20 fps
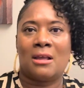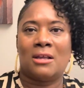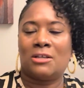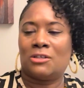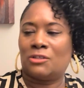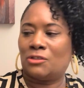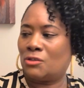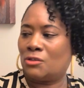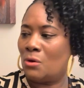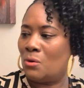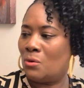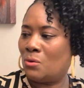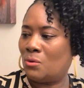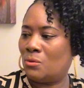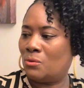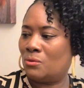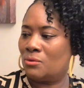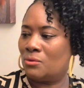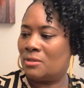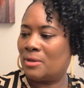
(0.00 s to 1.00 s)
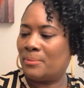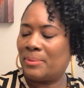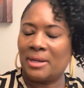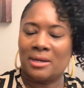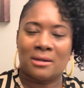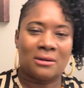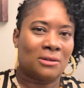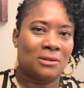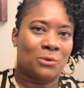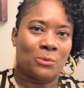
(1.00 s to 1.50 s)
So
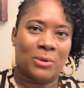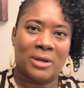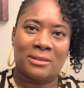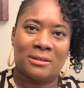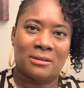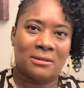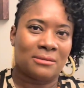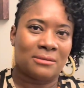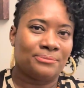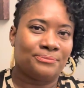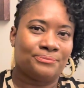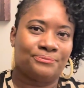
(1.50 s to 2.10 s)
depending on the weather,